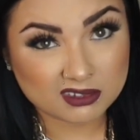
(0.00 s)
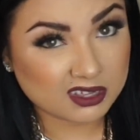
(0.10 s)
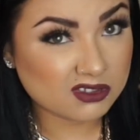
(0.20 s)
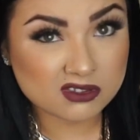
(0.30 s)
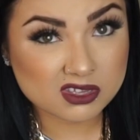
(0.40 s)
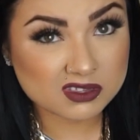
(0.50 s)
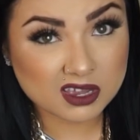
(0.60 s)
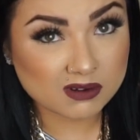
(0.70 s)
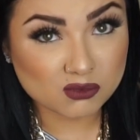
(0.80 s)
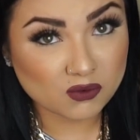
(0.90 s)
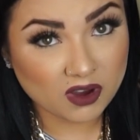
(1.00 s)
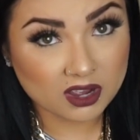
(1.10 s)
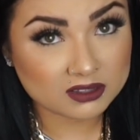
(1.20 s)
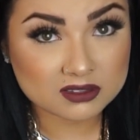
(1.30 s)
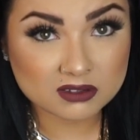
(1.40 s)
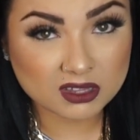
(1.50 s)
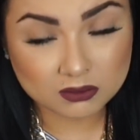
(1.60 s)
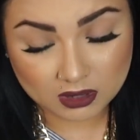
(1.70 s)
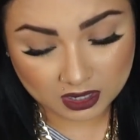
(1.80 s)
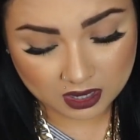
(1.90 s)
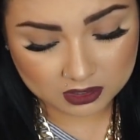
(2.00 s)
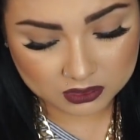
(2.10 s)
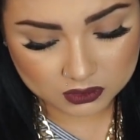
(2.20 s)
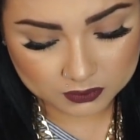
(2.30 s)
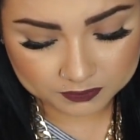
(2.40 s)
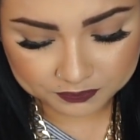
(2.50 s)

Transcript: you just got to move on. So that's what I kind of do.